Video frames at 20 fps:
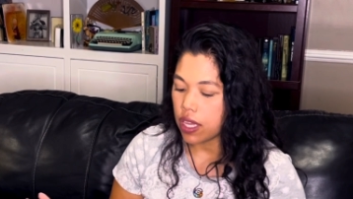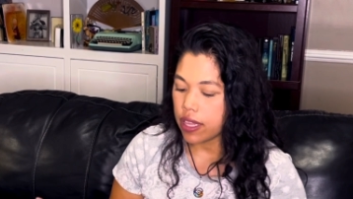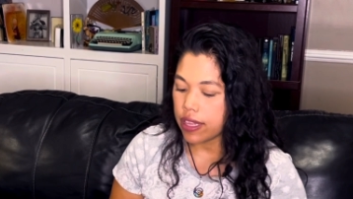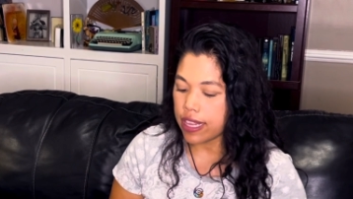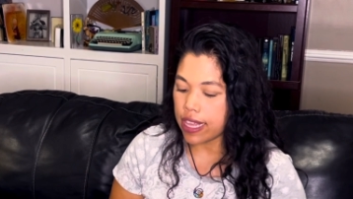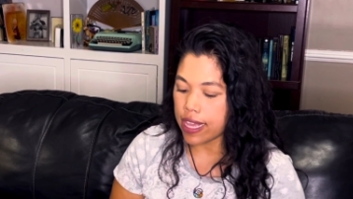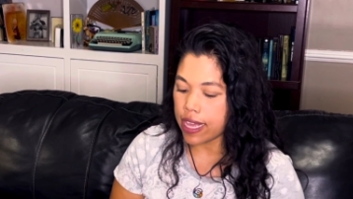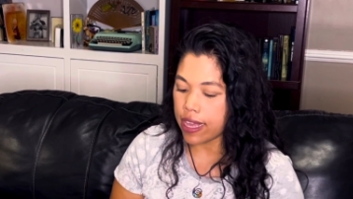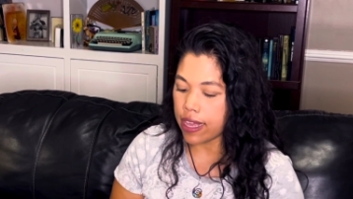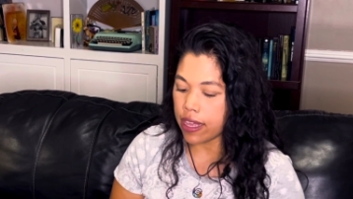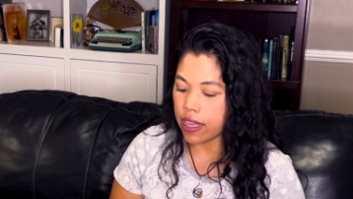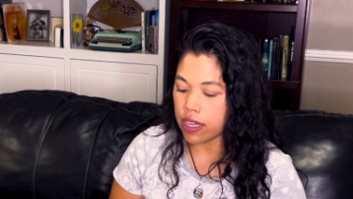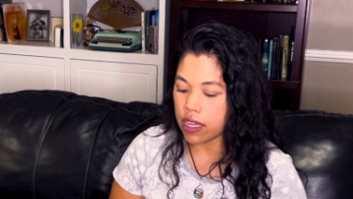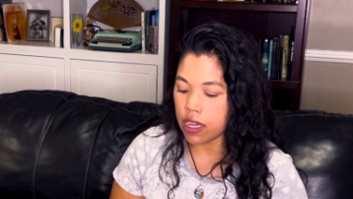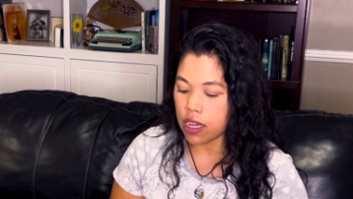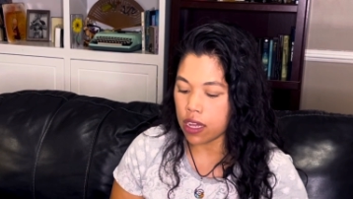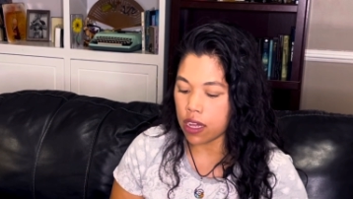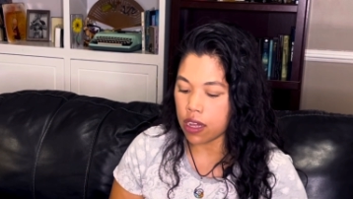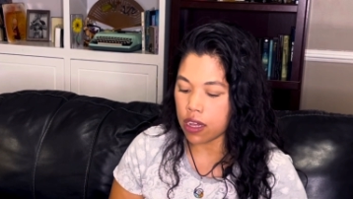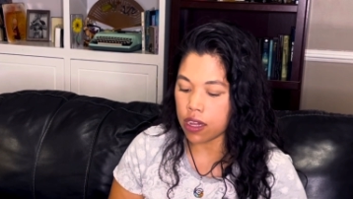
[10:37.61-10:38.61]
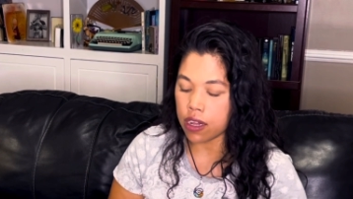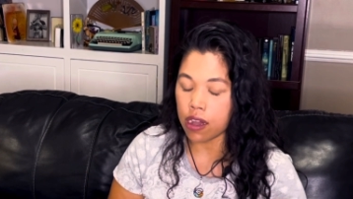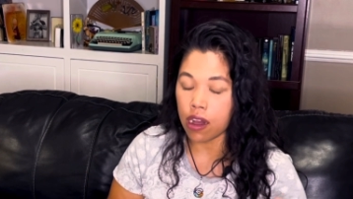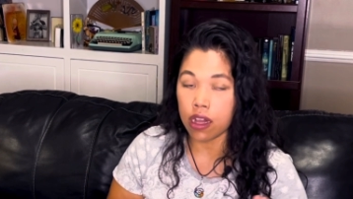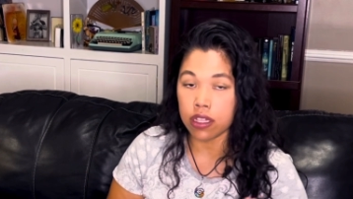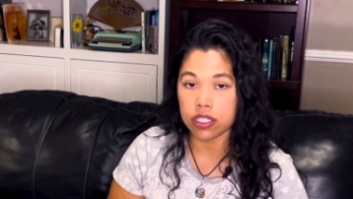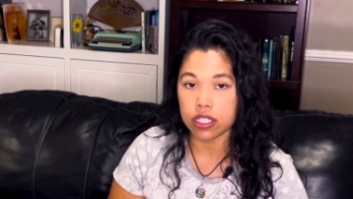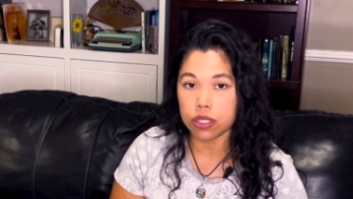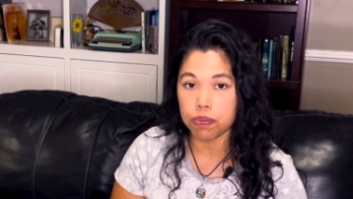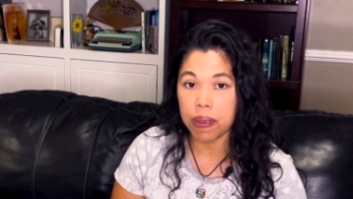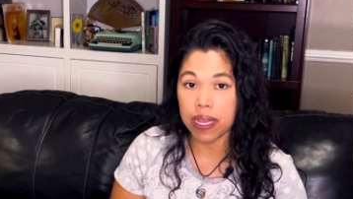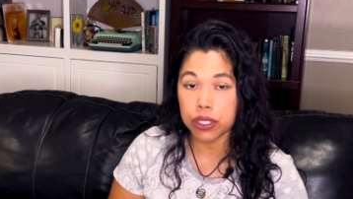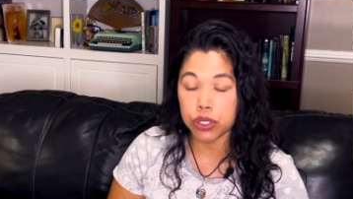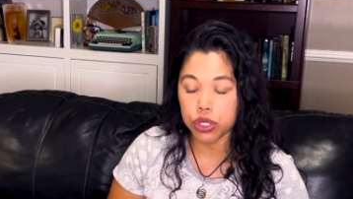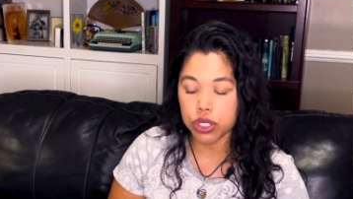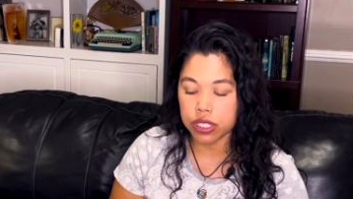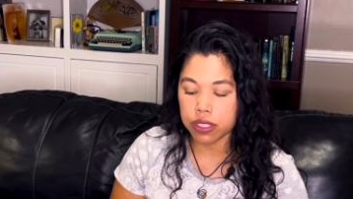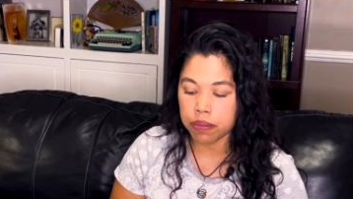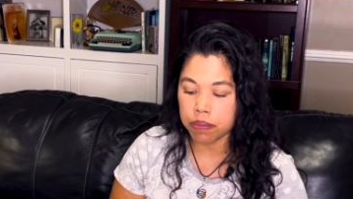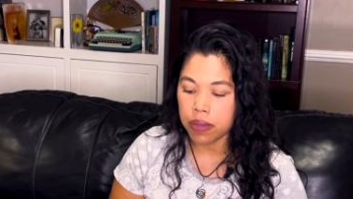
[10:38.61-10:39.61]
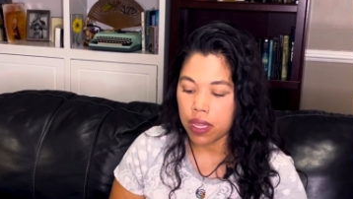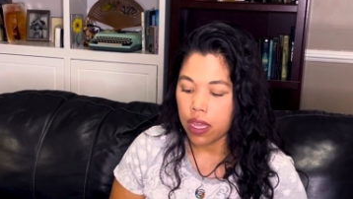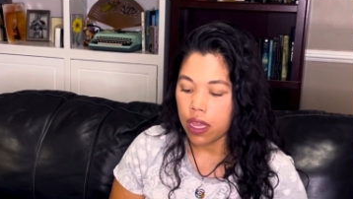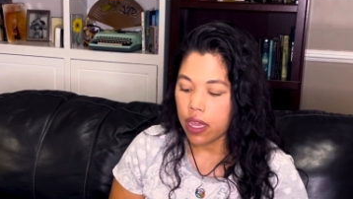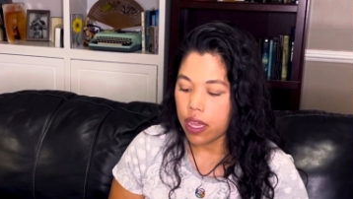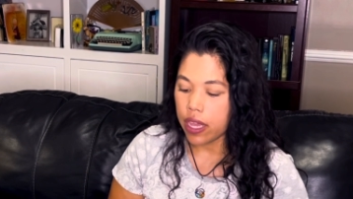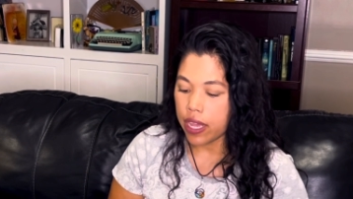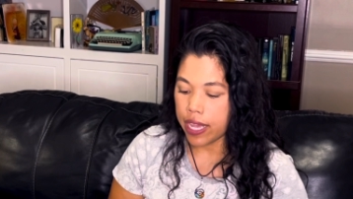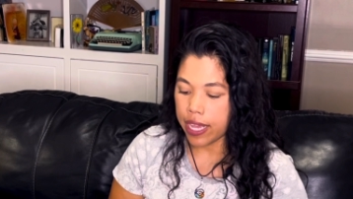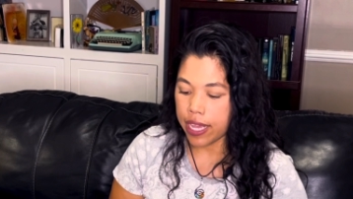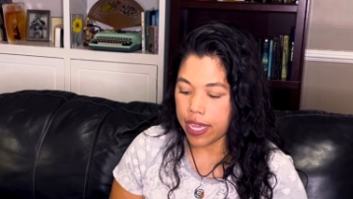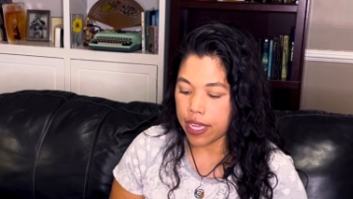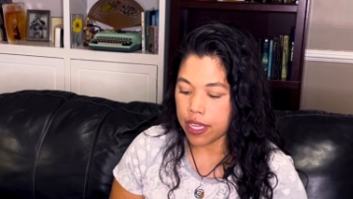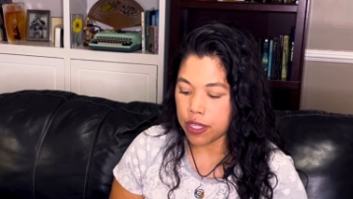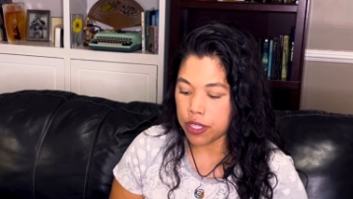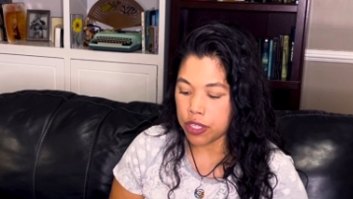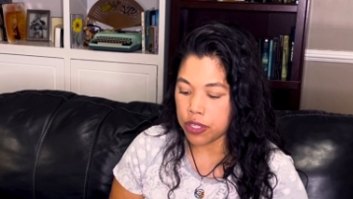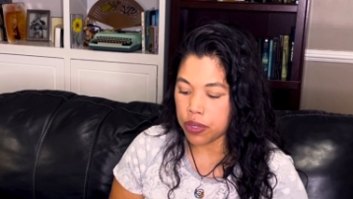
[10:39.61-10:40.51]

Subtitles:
that are on the spectrum, and